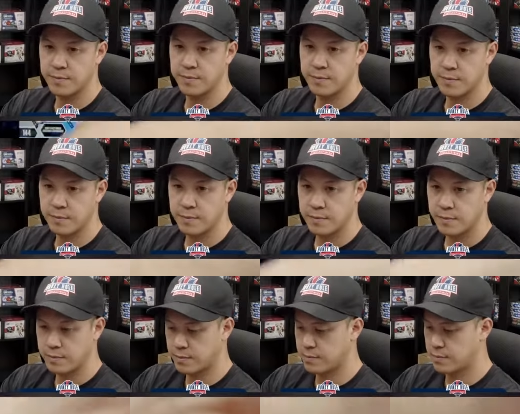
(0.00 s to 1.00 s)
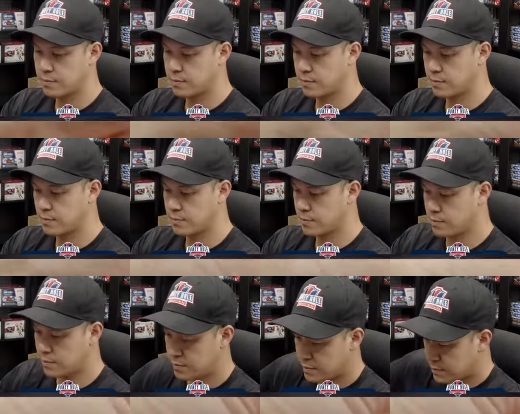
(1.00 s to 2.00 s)

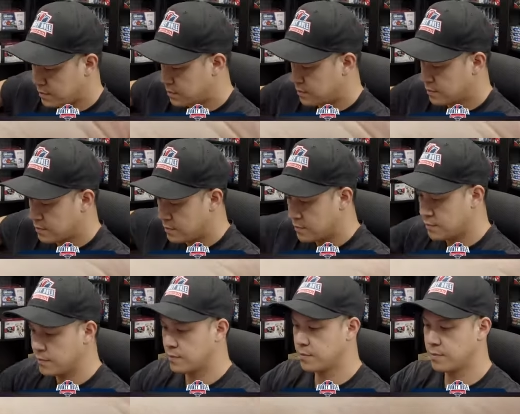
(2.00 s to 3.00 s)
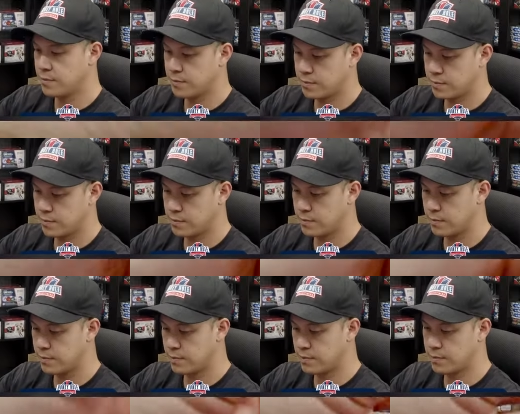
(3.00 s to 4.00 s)

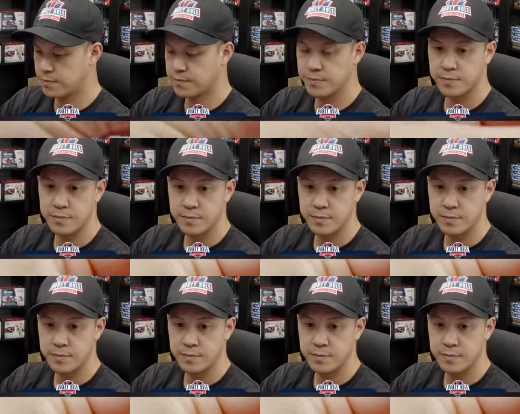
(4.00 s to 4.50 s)
Nothing is said.